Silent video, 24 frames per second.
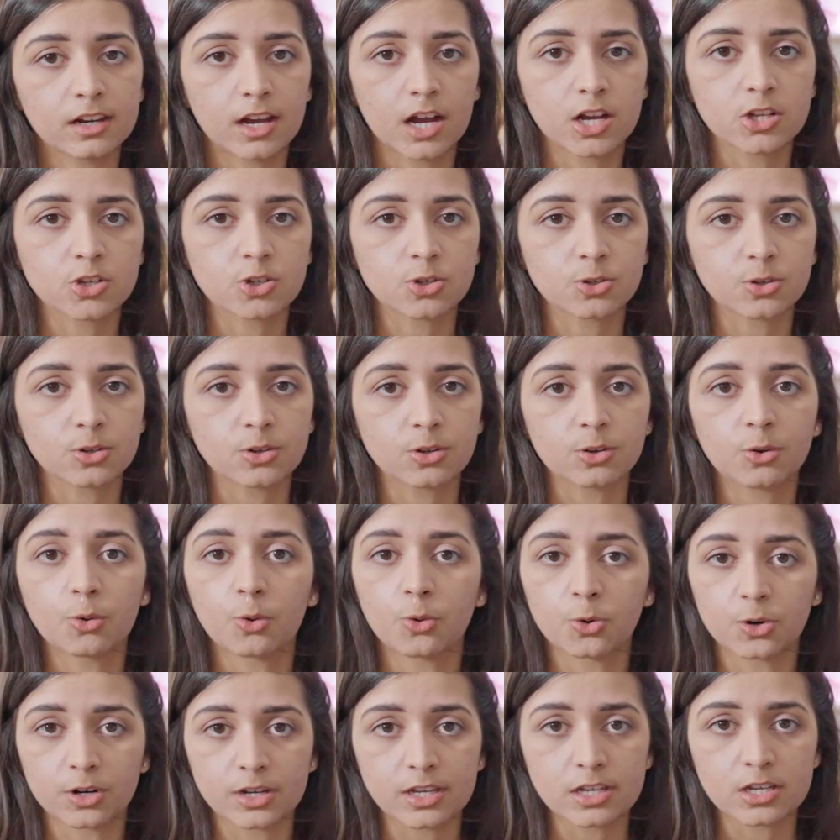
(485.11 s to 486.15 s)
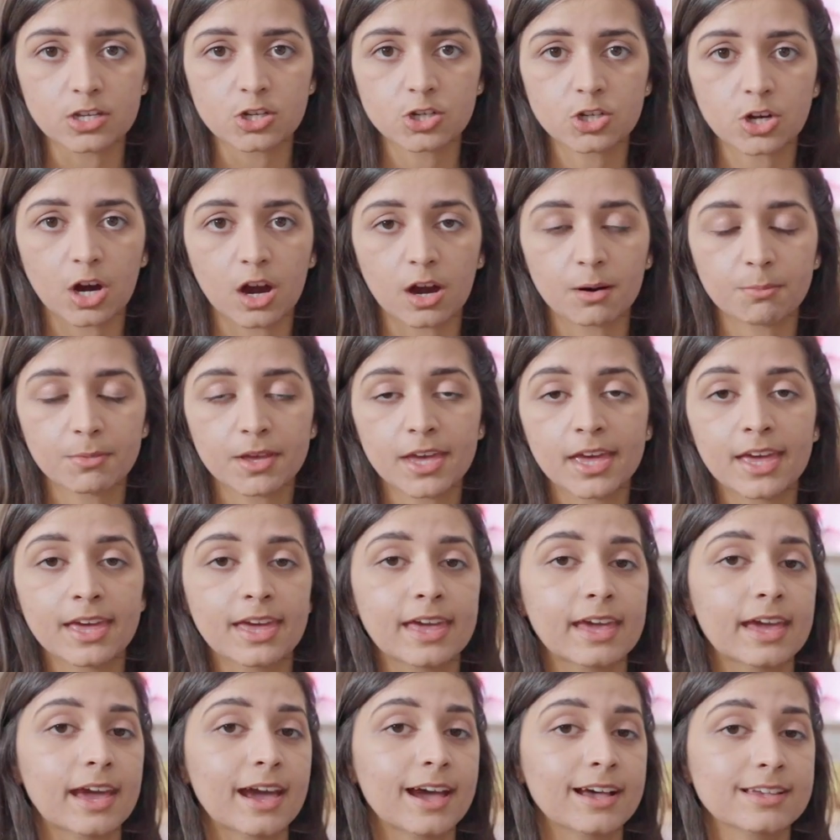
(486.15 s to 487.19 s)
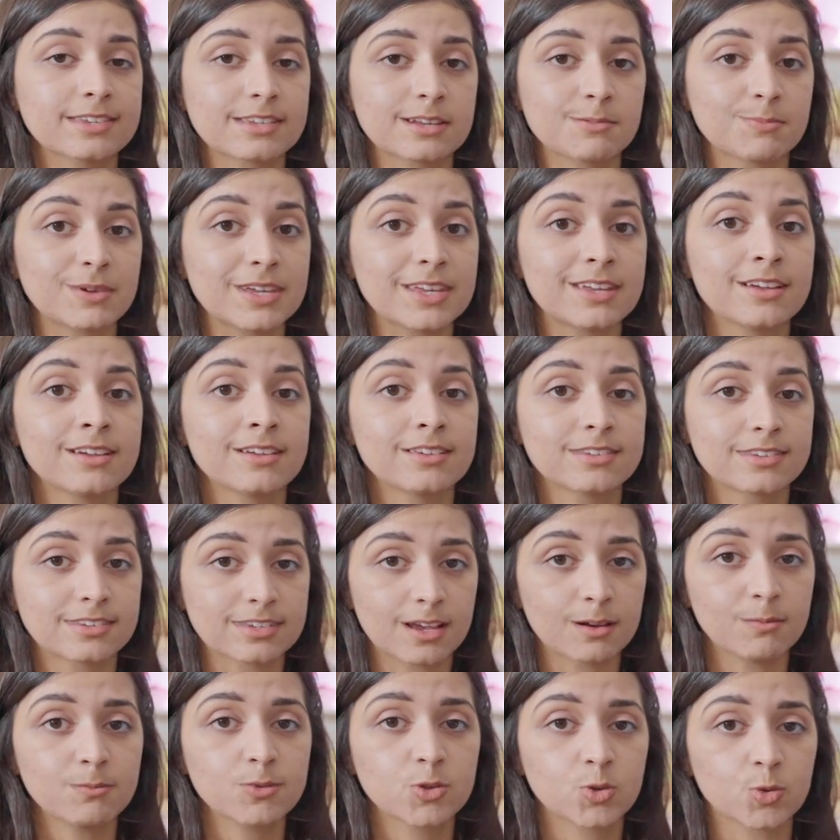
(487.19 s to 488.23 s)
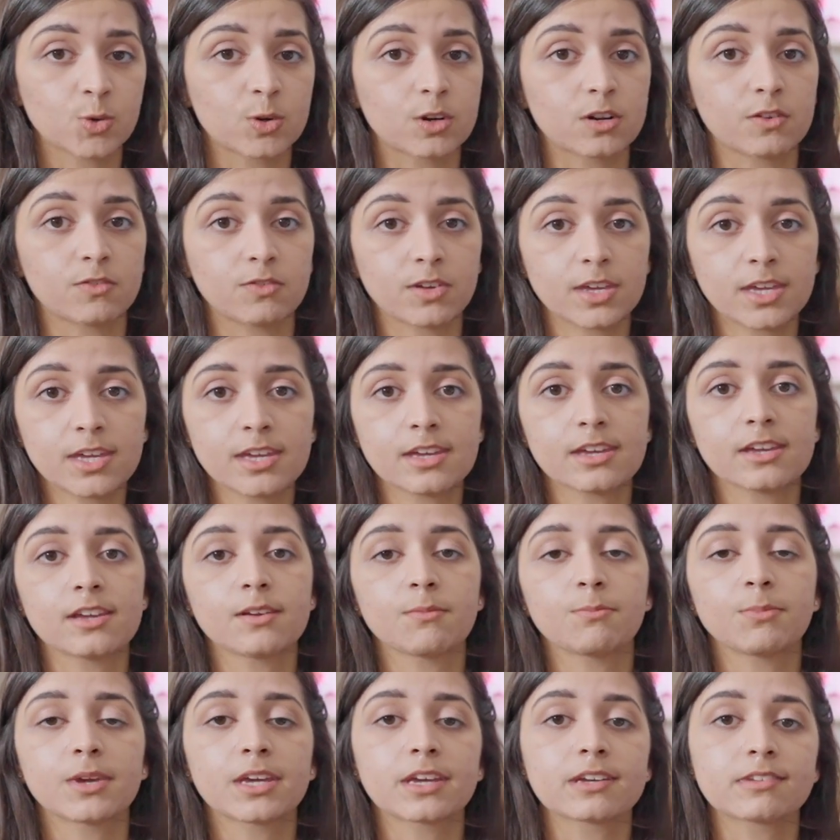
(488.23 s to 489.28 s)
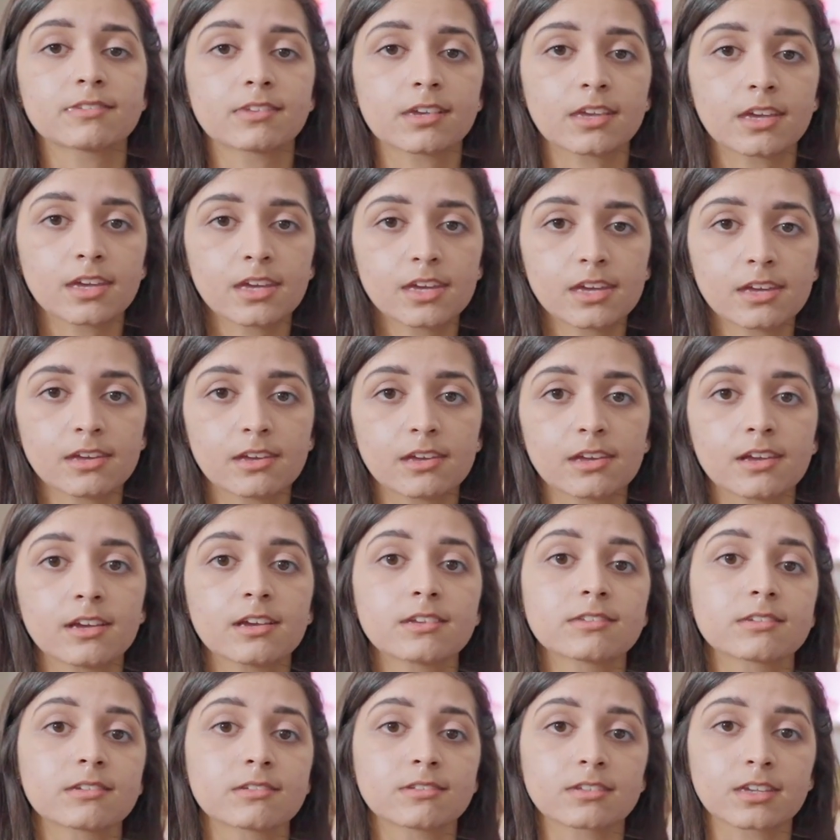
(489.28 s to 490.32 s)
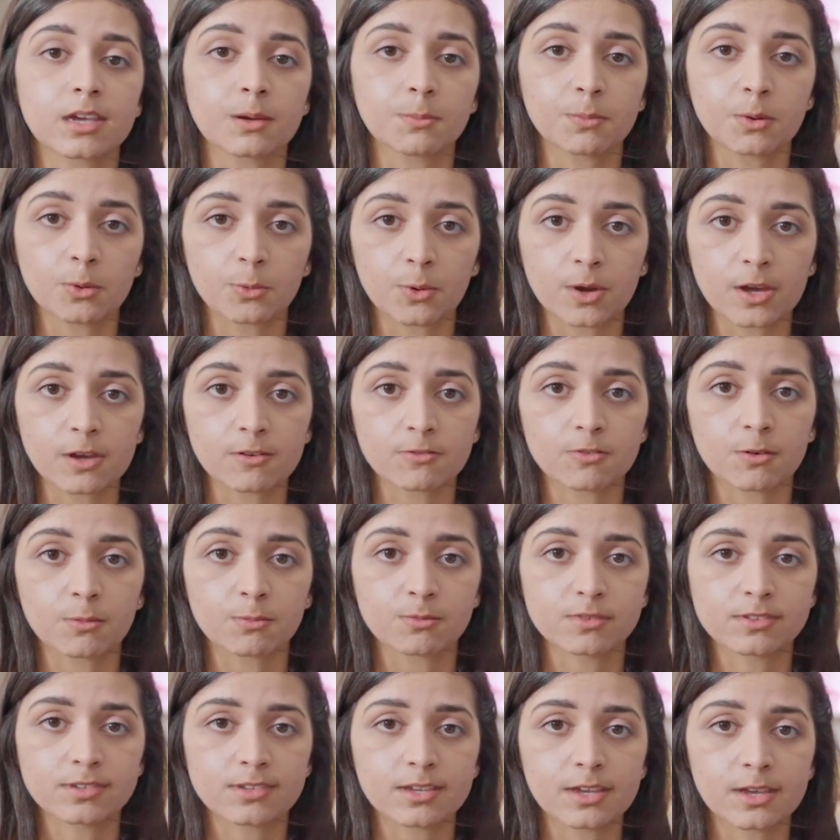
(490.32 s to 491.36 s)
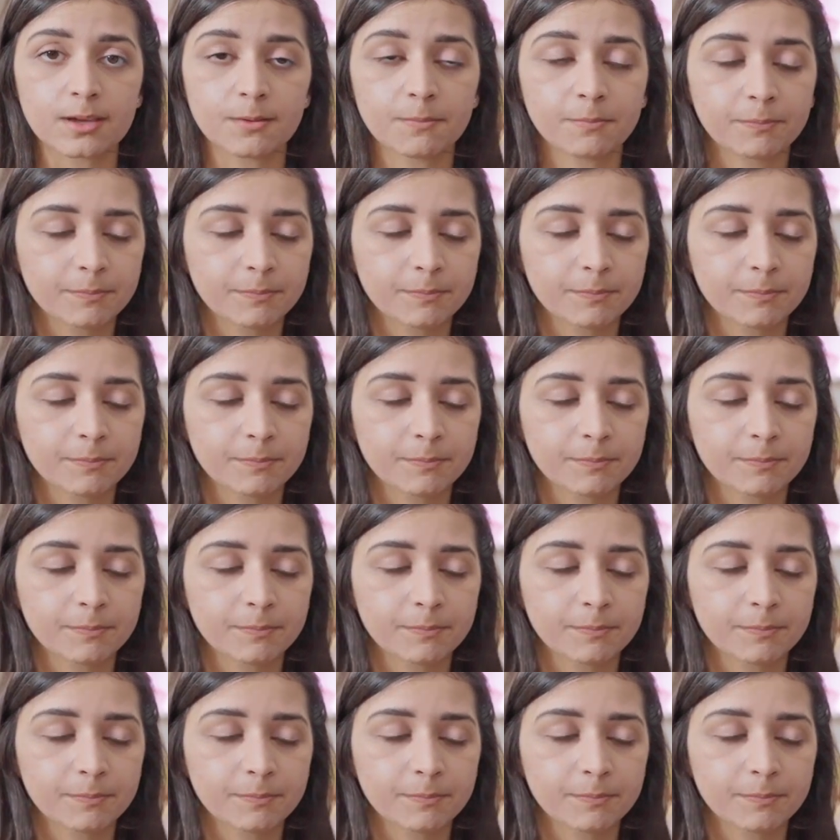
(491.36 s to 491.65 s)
natural, or E sharp. It has to be some sort of E because E is a skip away from C.